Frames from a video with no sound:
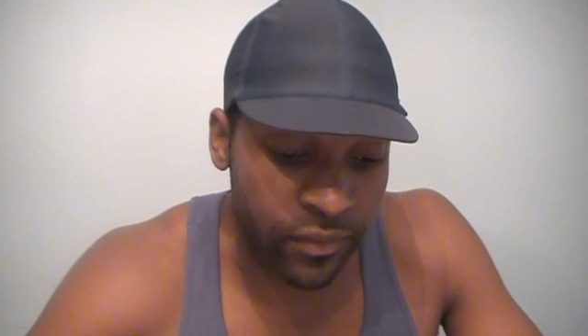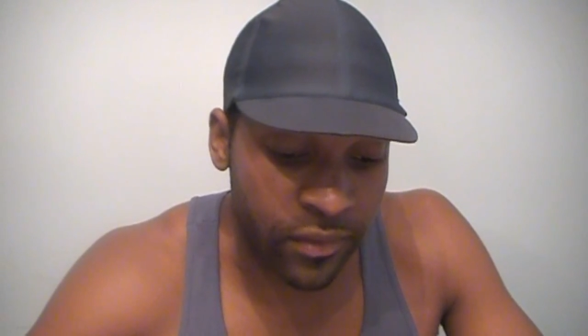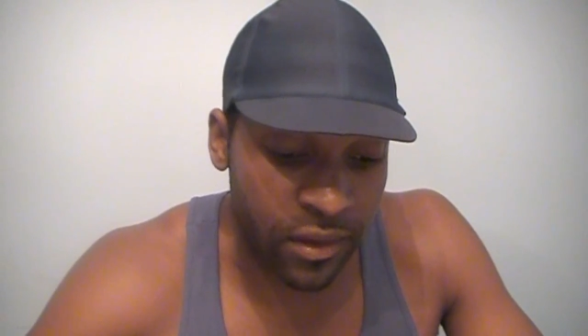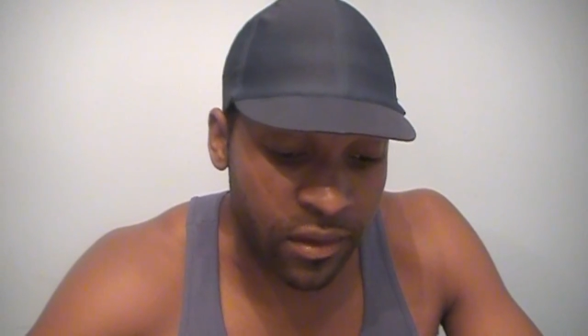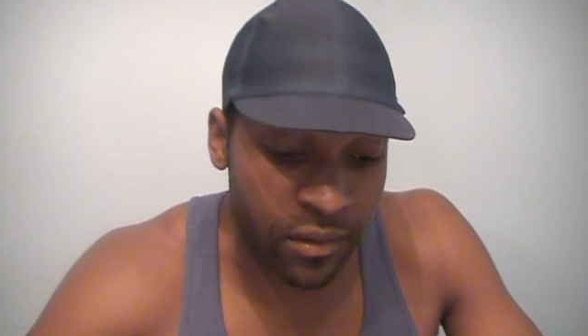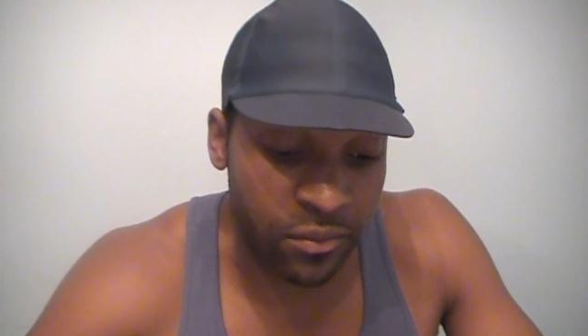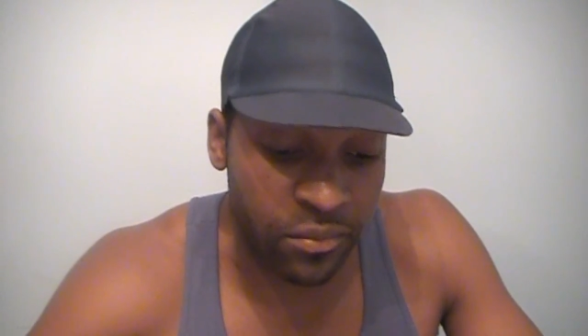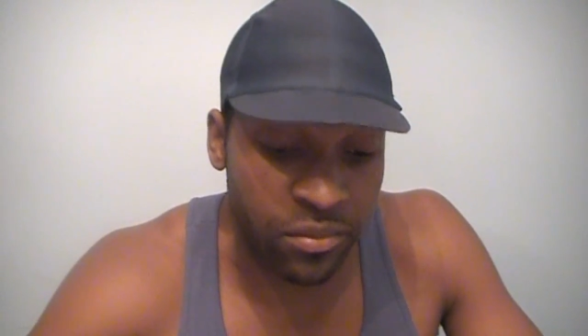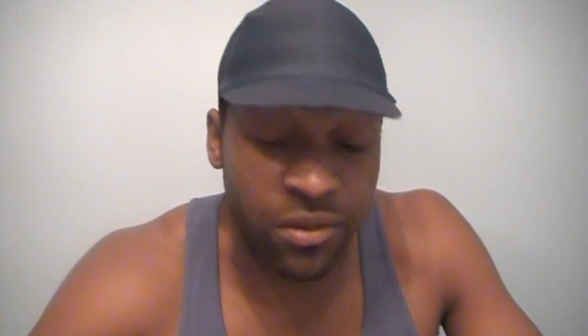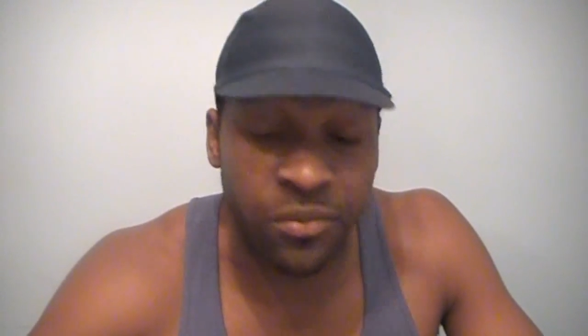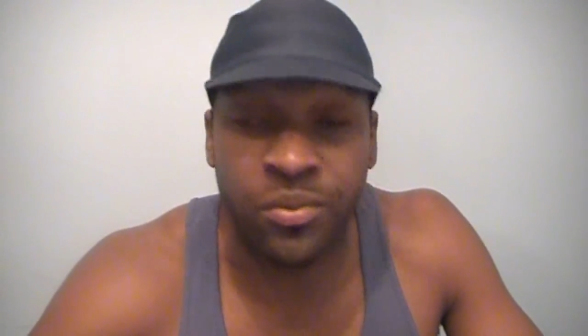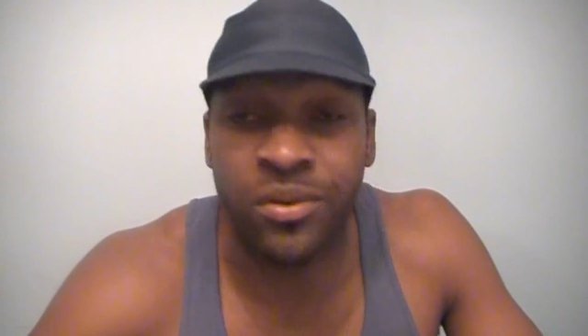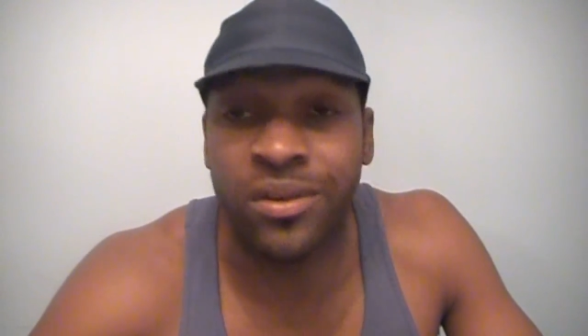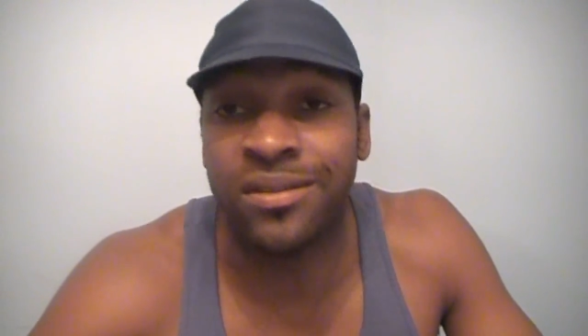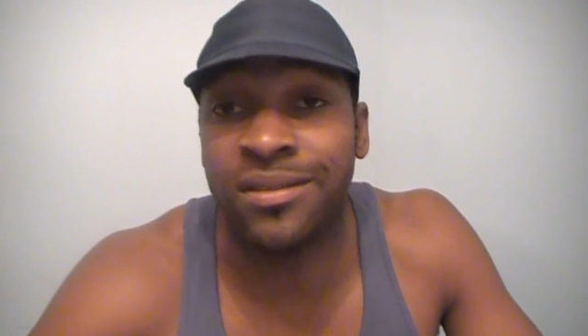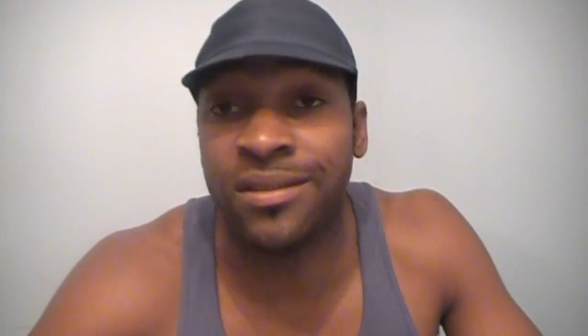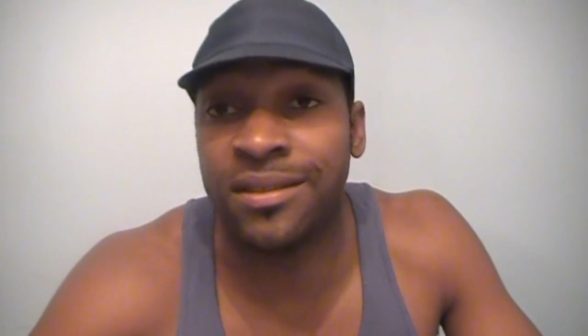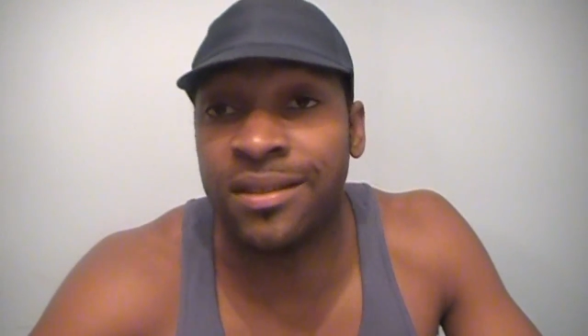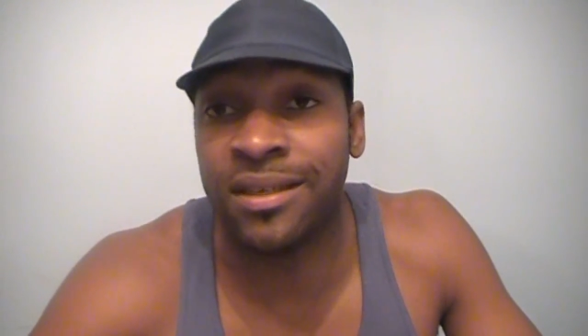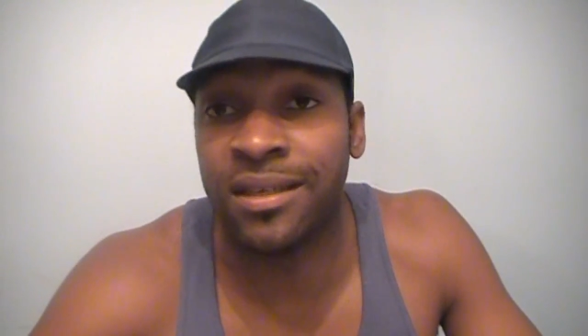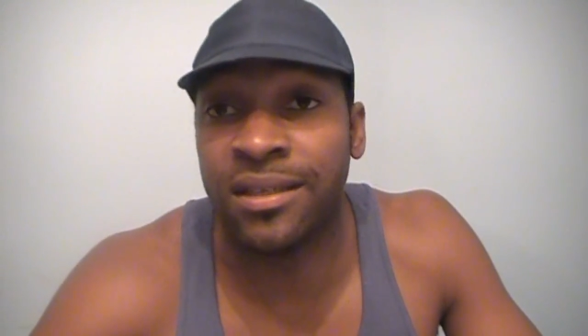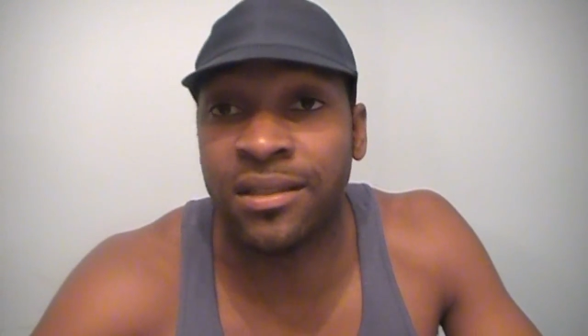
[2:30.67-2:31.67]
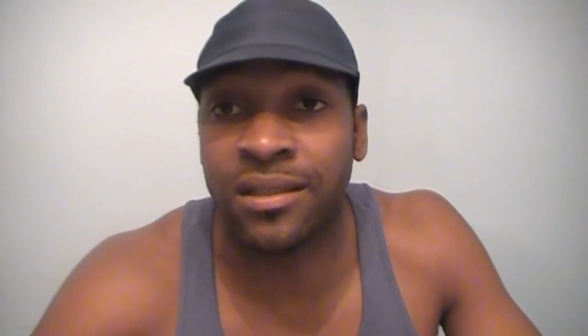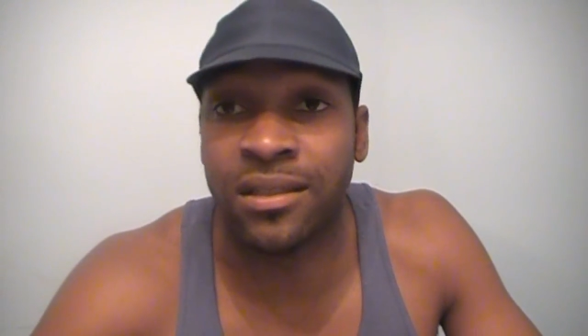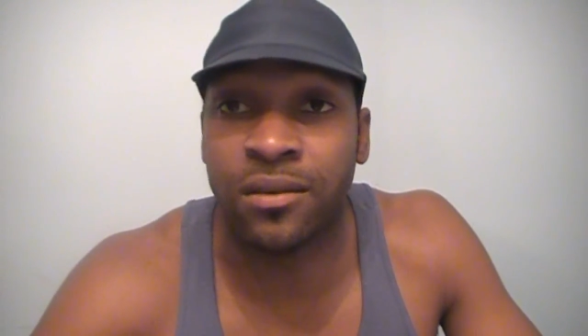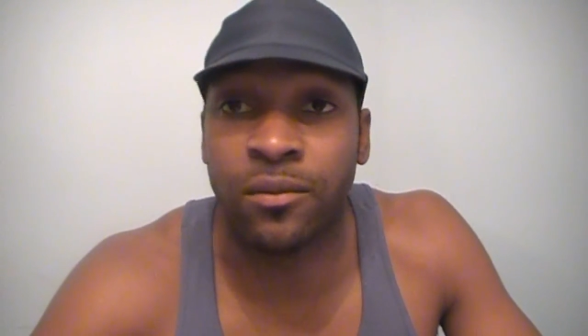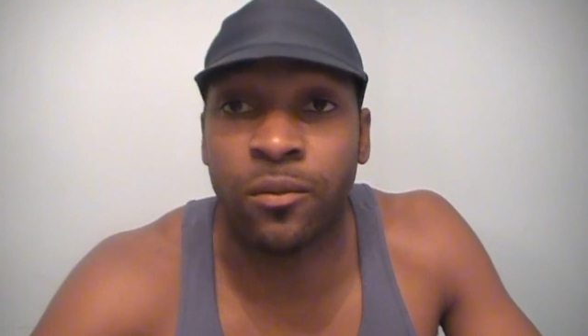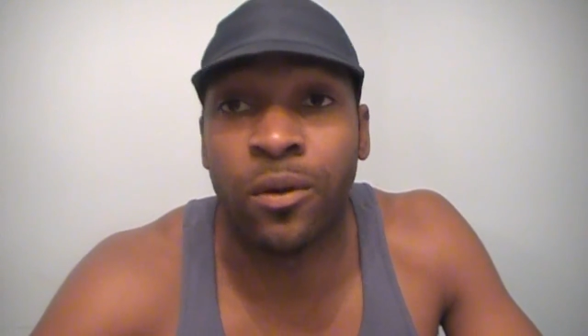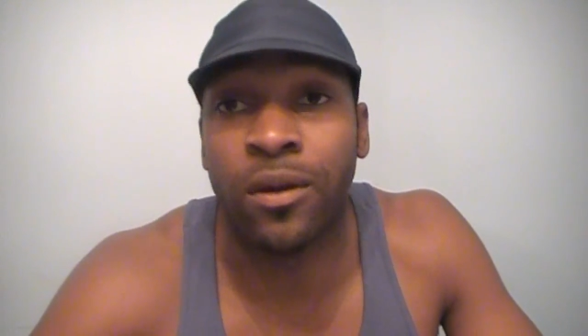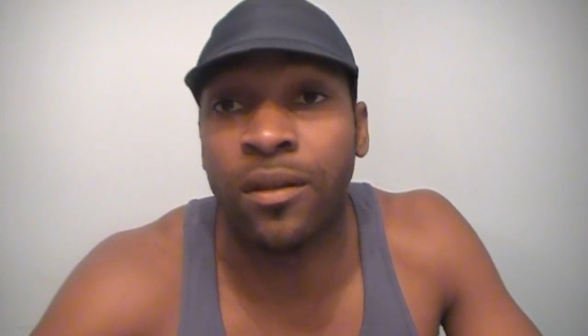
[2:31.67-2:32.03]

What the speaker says: the presentation,